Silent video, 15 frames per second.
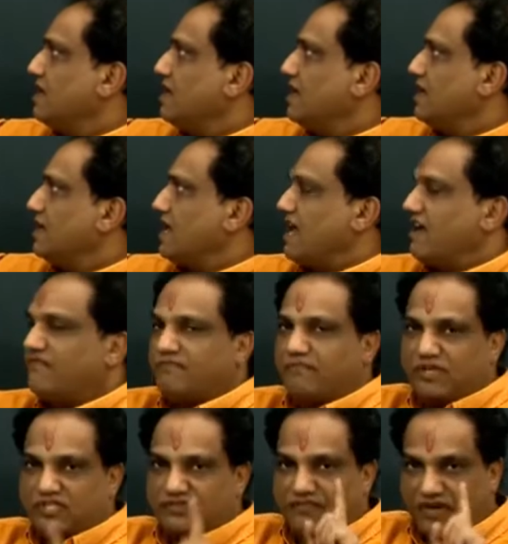Here F
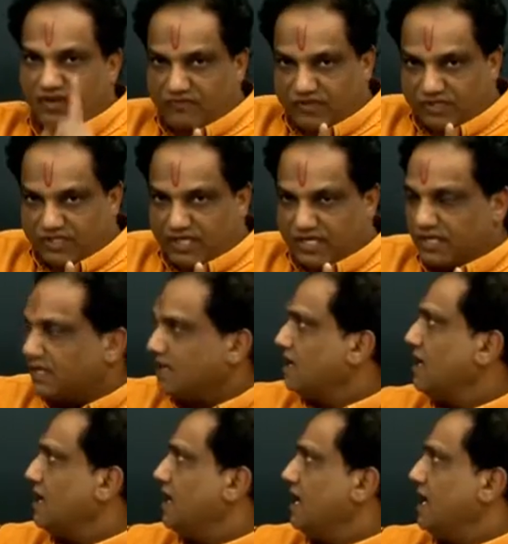means frequency,
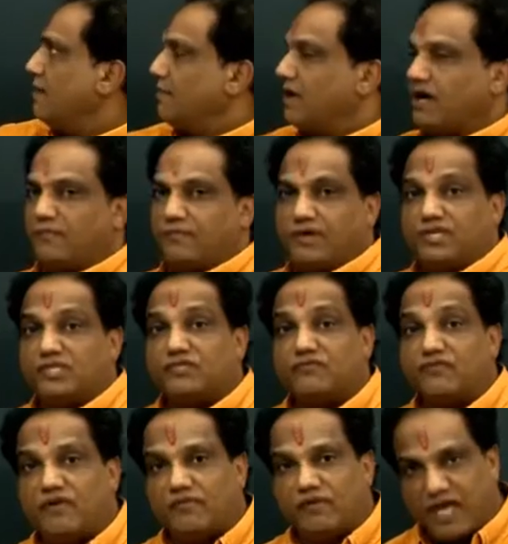lambda means
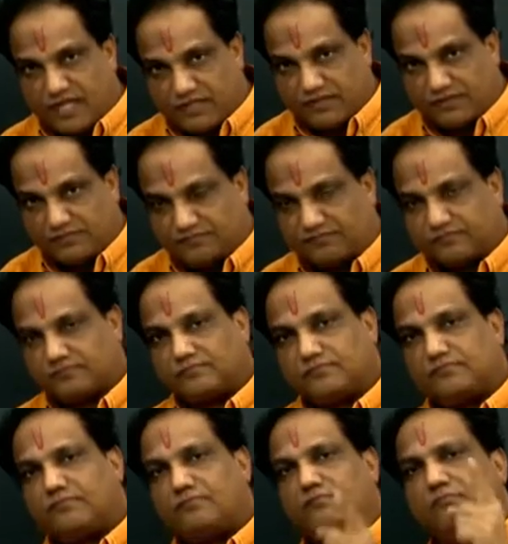wavelength.
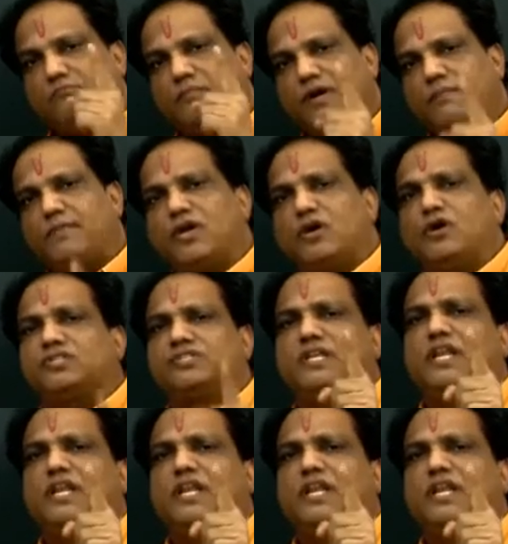But because